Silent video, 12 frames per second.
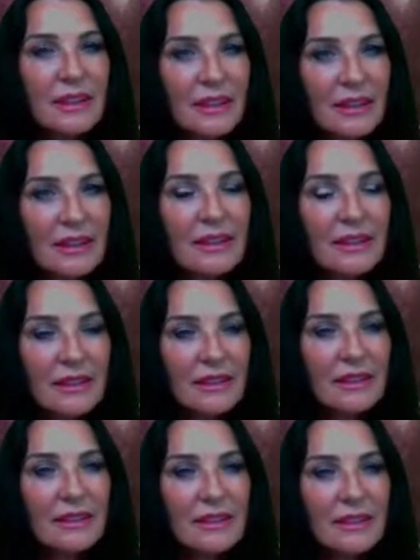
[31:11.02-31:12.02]

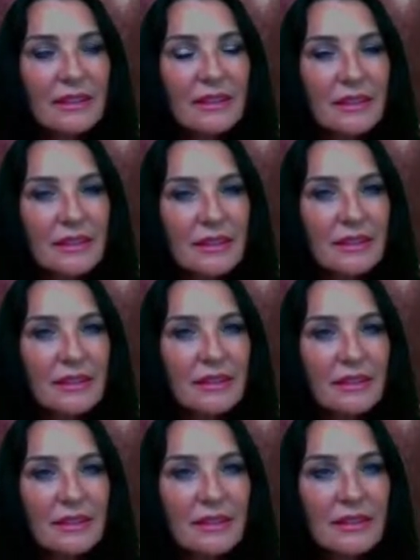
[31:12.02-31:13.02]

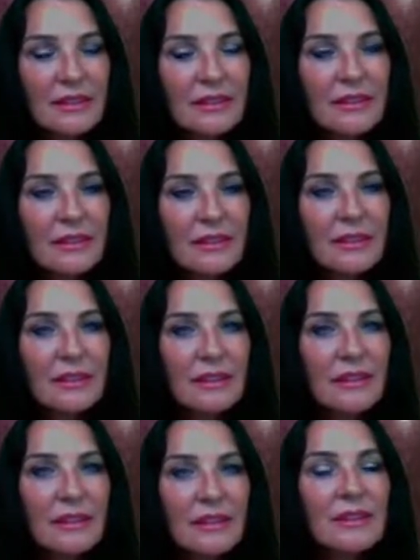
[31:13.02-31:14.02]

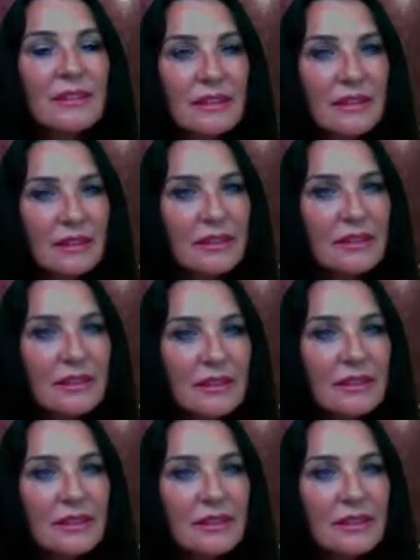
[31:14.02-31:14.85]
(not speaking)